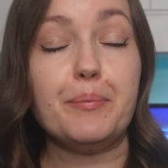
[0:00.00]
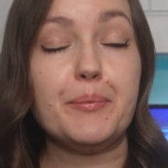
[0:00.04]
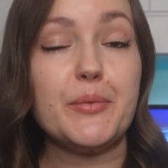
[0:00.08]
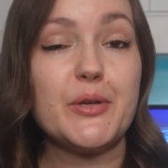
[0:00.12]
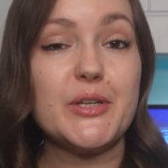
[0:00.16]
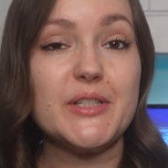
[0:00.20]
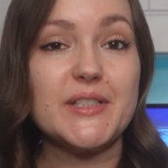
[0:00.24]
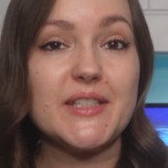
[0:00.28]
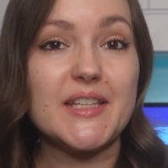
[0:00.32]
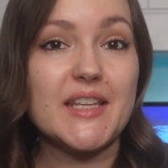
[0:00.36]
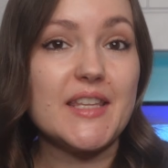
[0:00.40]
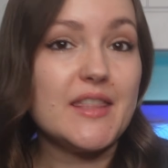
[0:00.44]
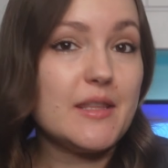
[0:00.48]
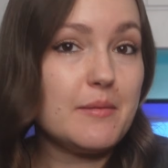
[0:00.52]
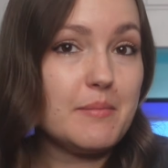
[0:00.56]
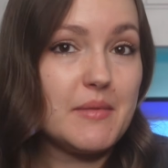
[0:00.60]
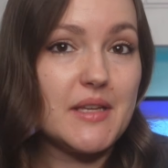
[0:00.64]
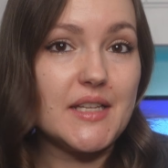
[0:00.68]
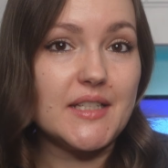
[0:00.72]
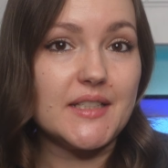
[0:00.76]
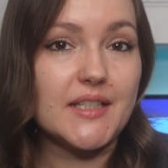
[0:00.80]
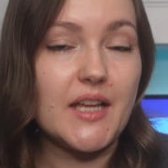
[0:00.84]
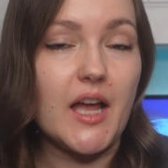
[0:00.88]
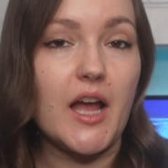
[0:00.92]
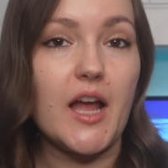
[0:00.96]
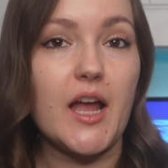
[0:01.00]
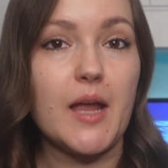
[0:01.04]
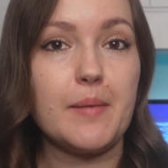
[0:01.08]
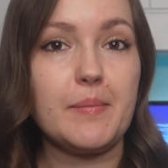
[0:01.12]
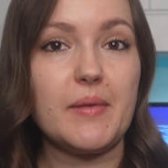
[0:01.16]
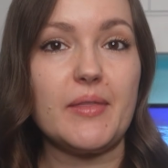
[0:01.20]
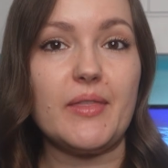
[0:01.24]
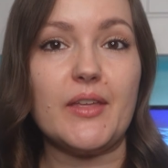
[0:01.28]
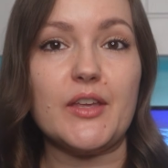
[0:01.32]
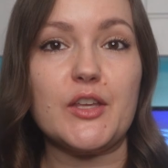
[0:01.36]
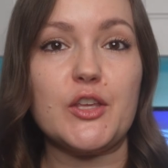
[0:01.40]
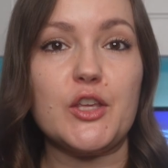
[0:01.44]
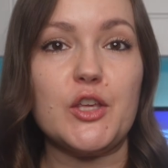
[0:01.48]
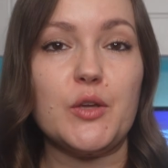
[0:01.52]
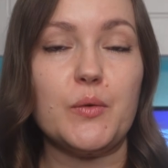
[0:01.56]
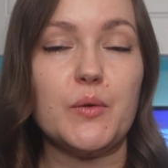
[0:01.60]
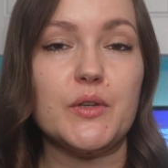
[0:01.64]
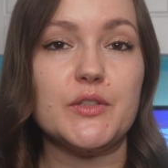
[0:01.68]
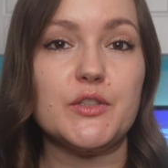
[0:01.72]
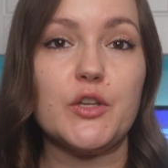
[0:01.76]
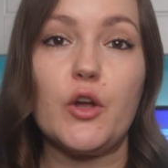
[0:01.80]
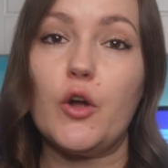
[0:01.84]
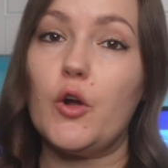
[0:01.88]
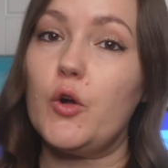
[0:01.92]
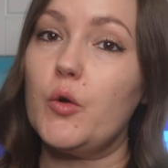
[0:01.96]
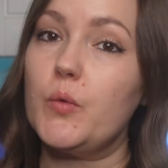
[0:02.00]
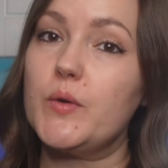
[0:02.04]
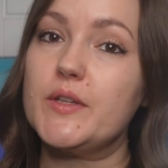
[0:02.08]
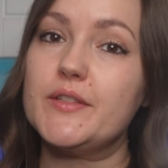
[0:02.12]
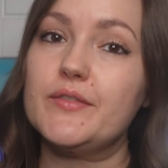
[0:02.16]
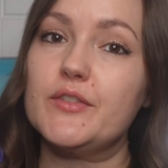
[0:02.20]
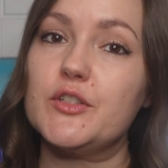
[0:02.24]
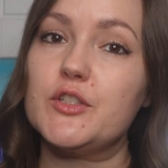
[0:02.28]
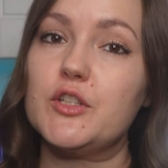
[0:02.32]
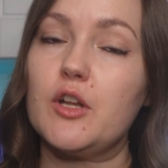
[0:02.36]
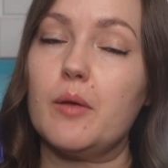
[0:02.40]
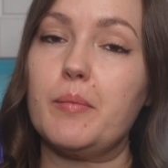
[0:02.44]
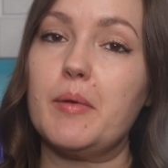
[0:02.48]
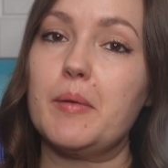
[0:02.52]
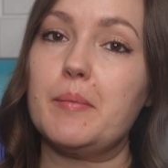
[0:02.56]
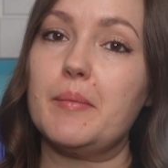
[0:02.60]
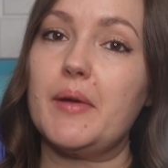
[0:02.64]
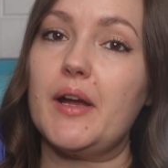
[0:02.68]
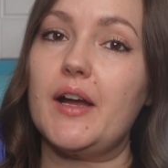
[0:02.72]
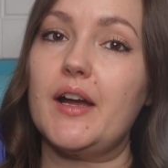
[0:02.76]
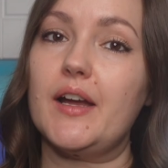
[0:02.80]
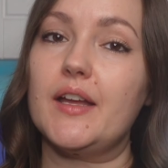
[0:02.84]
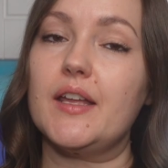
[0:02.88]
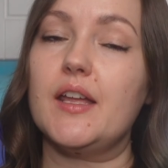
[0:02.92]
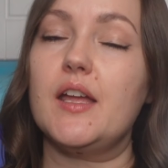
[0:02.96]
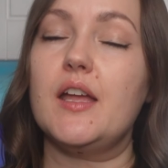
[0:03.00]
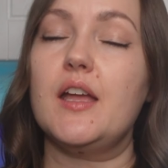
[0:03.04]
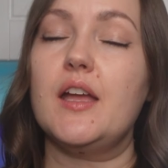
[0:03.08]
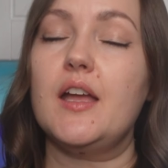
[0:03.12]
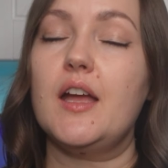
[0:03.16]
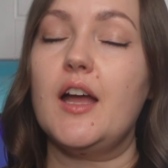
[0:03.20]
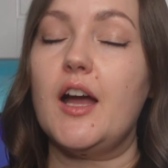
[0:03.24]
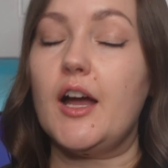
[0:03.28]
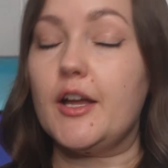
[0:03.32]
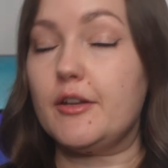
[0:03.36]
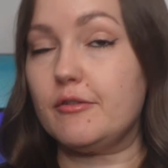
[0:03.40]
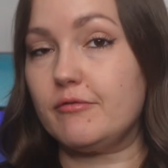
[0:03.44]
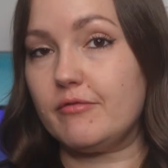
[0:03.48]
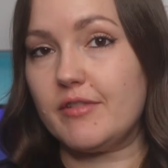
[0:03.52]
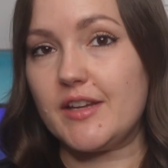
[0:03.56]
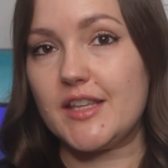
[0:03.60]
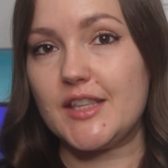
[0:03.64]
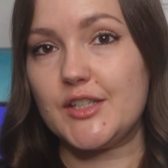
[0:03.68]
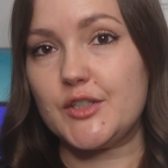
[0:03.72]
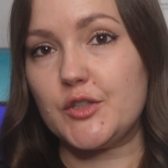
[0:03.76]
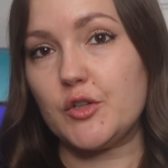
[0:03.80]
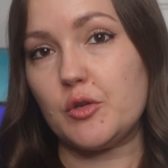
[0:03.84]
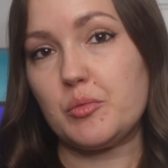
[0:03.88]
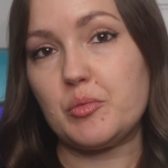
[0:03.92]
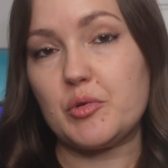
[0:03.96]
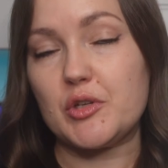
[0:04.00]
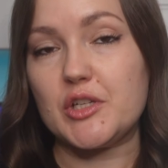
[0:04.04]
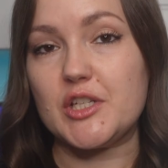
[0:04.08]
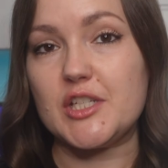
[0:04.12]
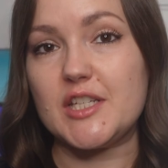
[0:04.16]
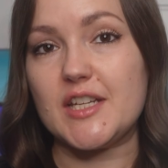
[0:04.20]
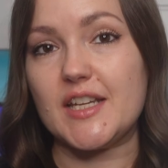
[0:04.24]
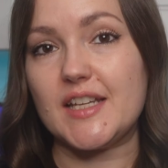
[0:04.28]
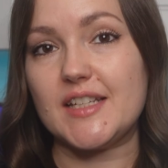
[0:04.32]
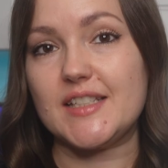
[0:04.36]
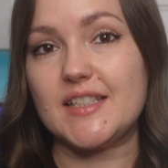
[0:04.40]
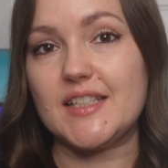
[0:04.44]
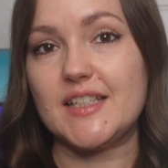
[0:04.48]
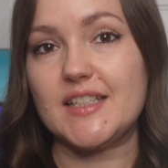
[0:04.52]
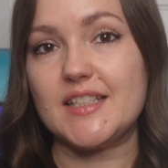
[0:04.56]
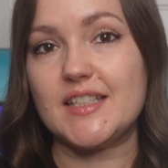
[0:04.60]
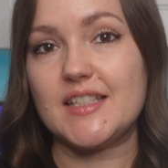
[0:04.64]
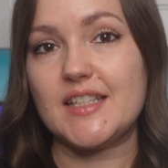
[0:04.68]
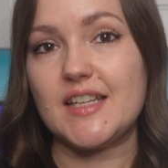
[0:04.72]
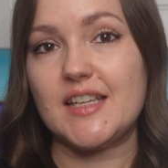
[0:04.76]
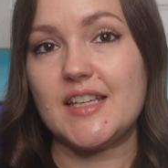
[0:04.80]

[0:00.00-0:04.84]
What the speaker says: But in the meantime, thank you as always for stopping by. I really do appreciate it.